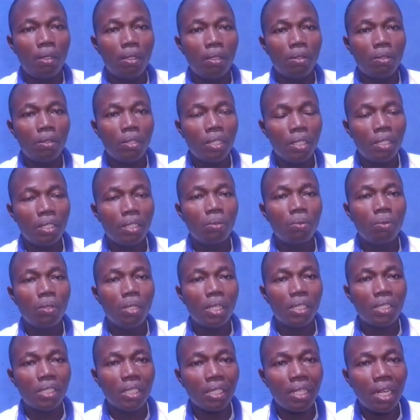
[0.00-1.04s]
You get it? When
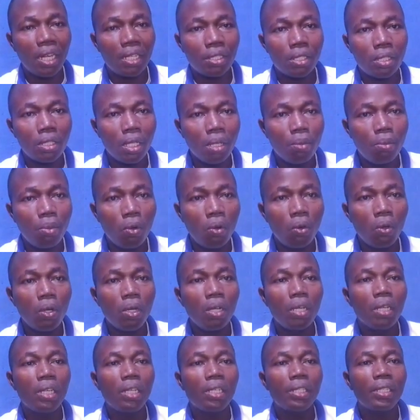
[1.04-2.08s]
I say they are stable,
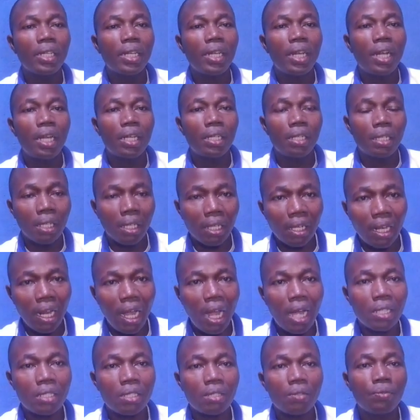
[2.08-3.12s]
they can
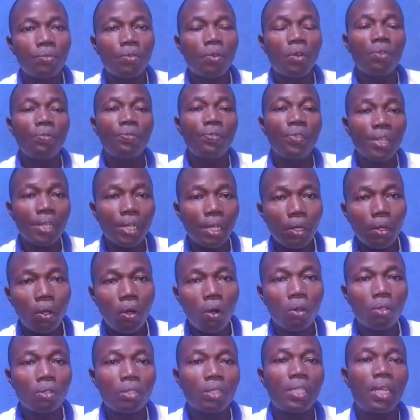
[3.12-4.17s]
last for a very
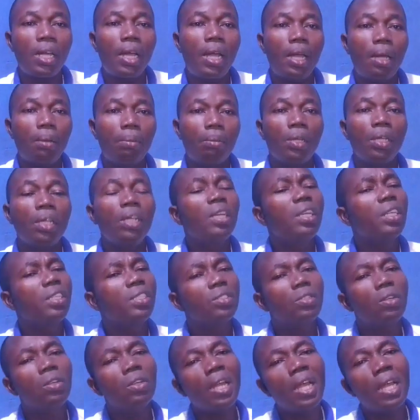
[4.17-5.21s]
long time. It's
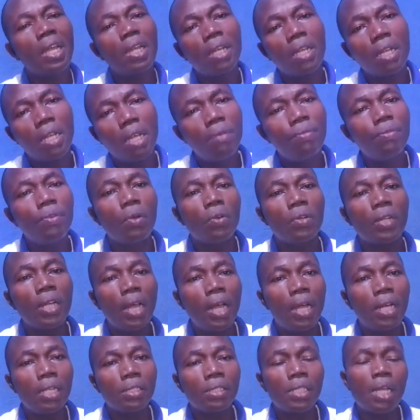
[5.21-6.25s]
not like every
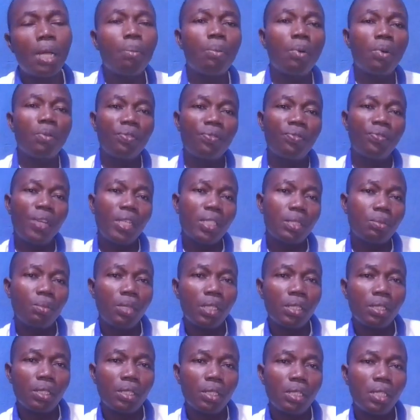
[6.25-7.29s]
other type of
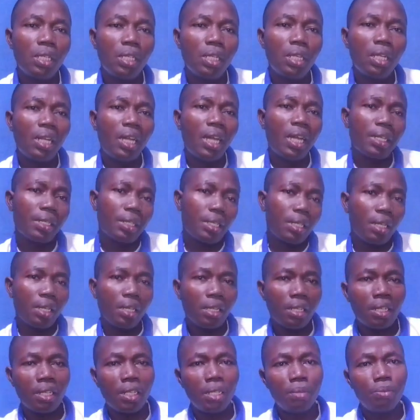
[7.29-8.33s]
investment,
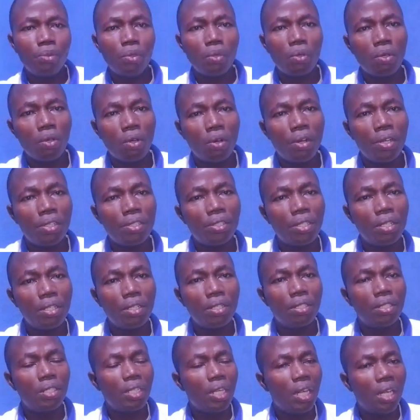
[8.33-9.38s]
like
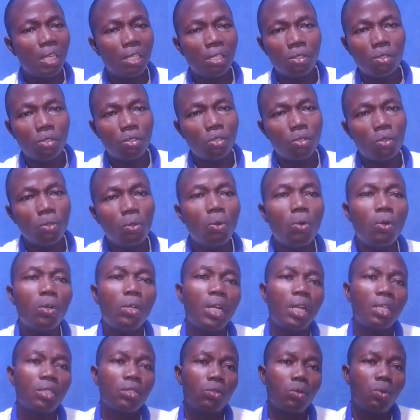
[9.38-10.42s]
cryptocurrencies and so on
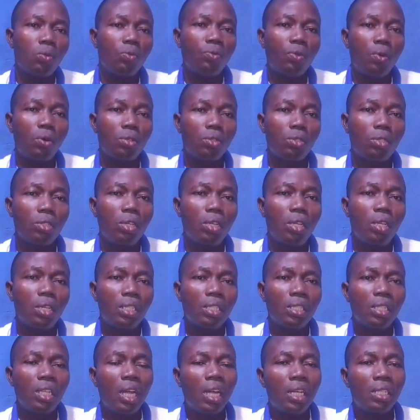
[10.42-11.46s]
and so forth,
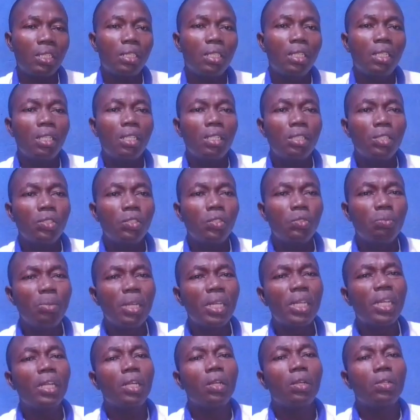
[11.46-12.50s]
that you
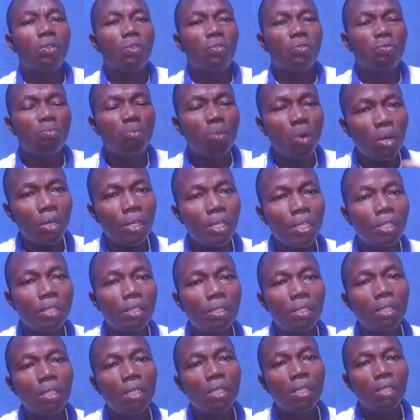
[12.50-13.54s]
make a lot of
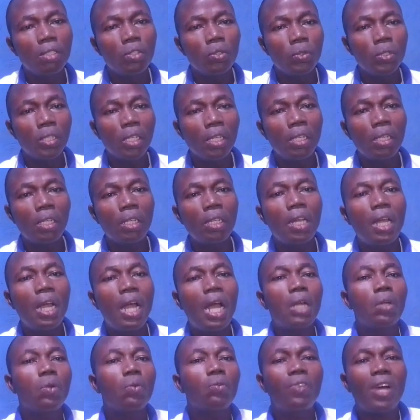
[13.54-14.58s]
money today
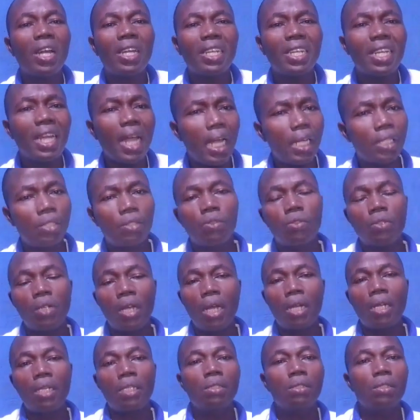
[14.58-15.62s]
and overnight you
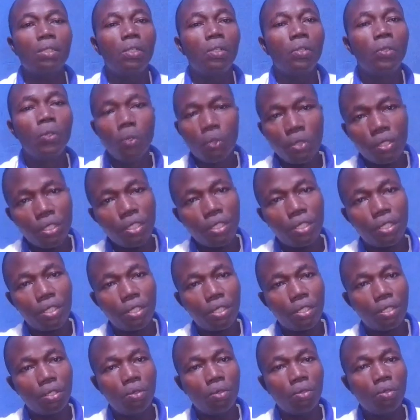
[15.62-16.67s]
can lose it,
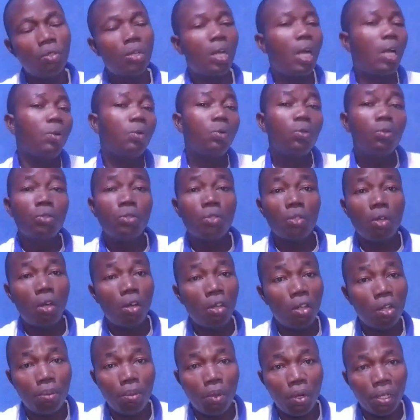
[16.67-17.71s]
you can lose all
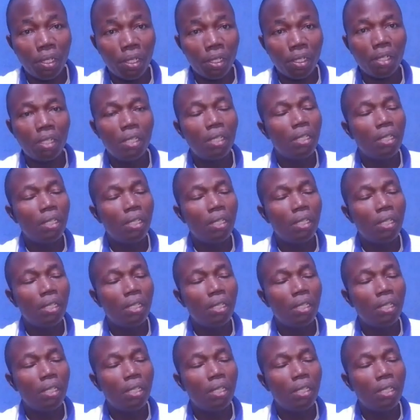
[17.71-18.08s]
your money.